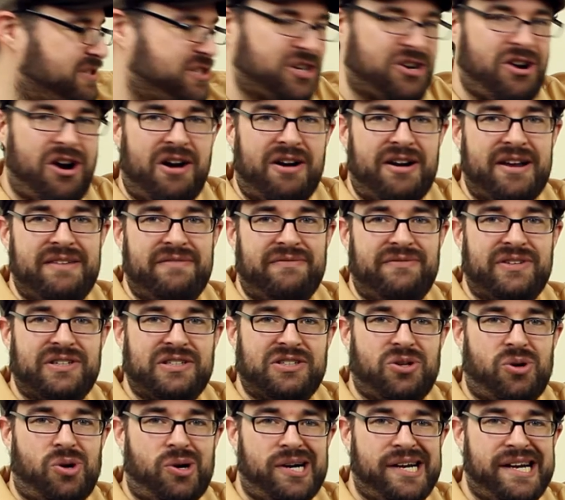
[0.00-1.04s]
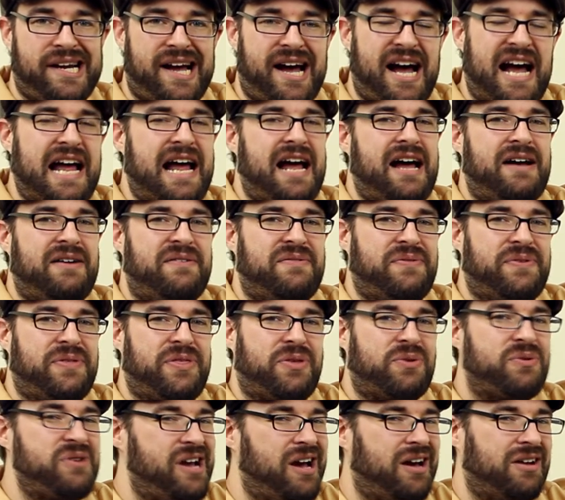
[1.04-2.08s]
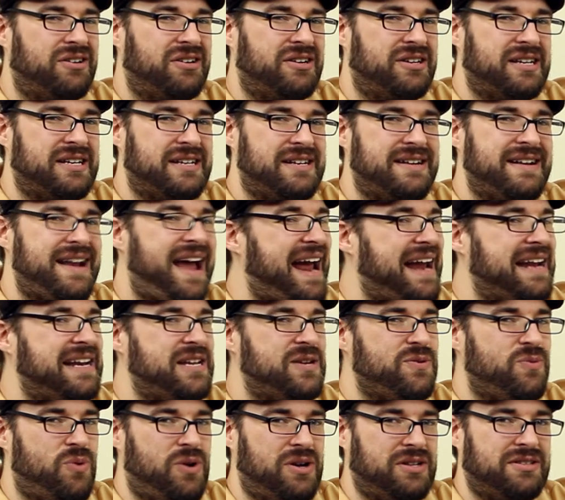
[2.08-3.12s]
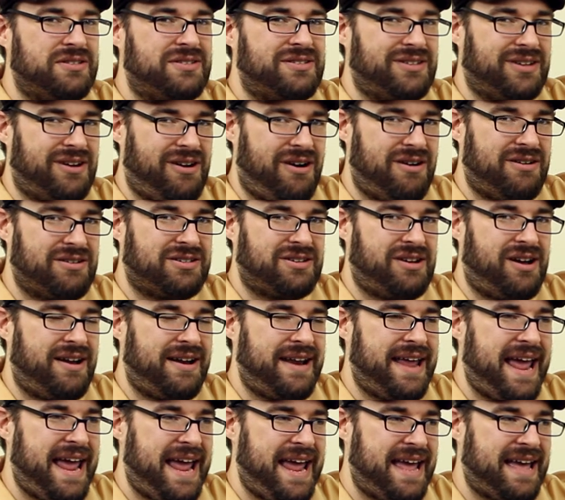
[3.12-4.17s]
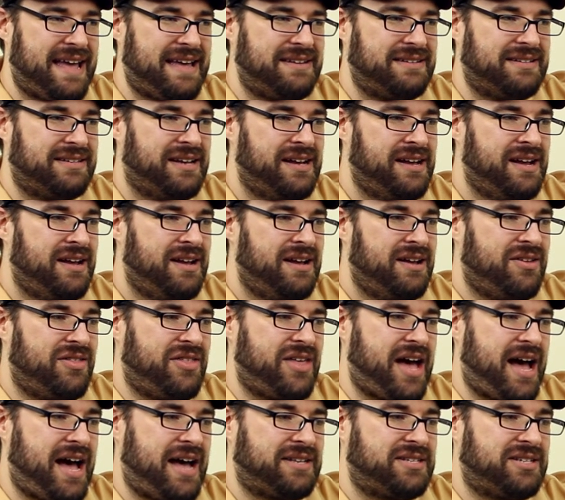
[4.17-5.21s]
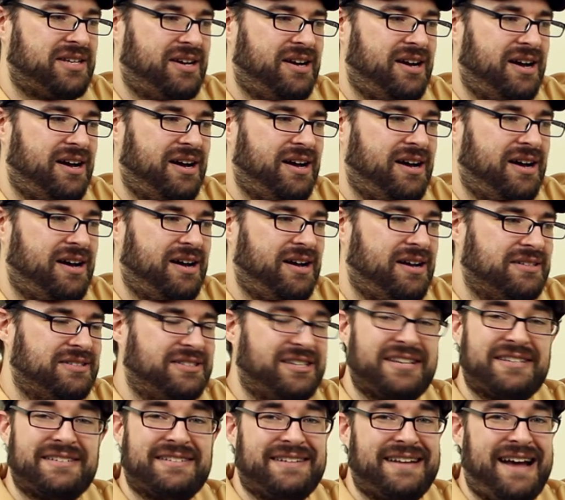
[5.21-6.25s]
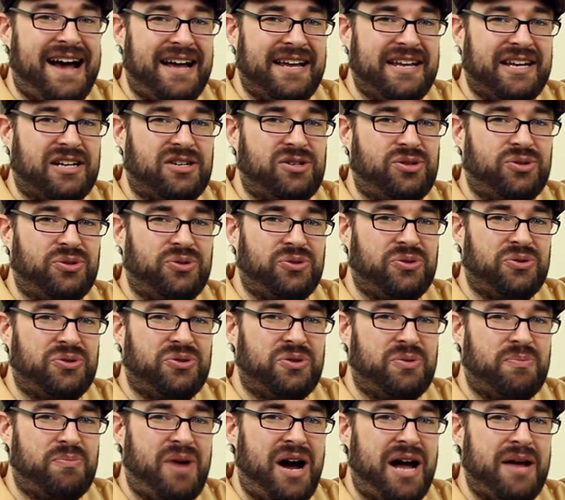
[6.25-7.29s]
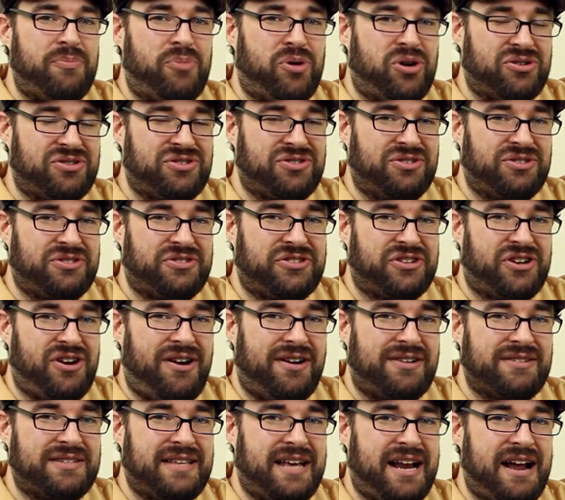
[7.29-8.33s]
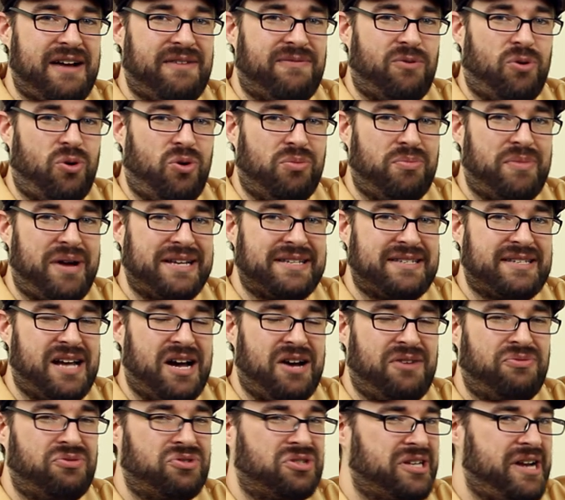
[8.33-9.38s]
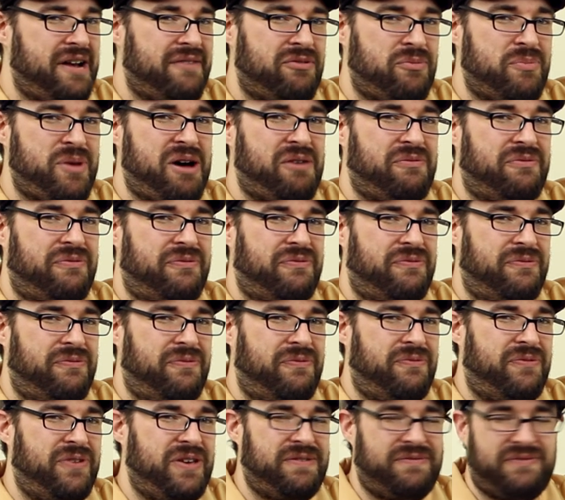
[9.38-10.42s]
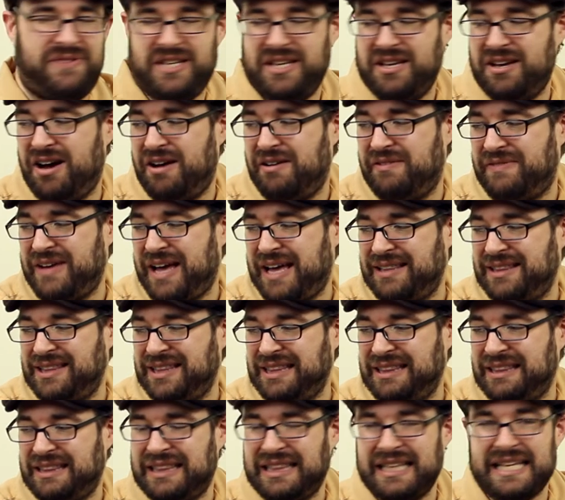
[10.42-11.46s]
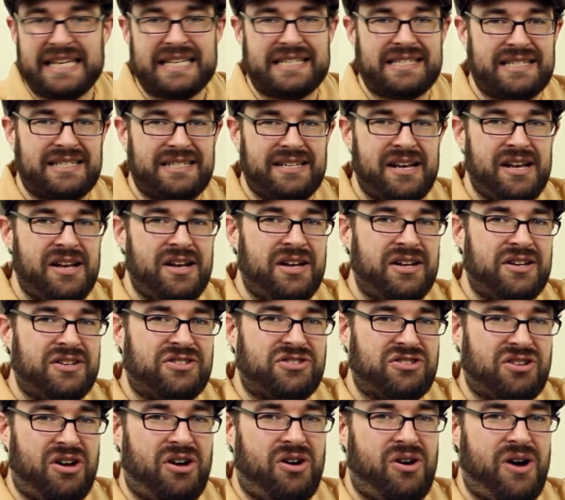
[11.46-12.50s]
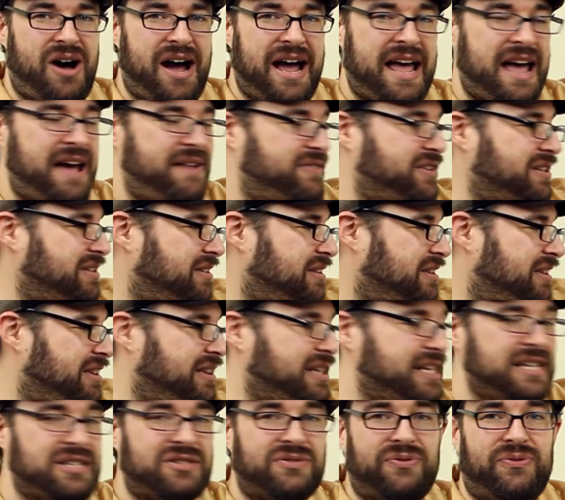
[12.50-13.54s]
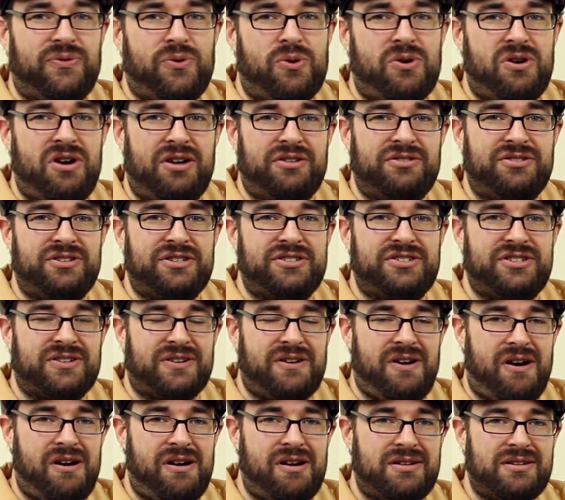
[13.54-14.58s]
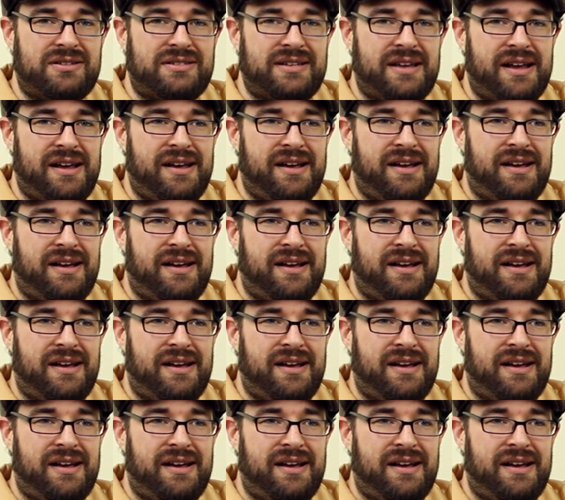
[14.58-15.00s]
cigar inventory, I have 391 cigars on hand that uh, does not include my personal cigars that I've rolled myself, which I have about 50 of at least. So I have at least 400 cigars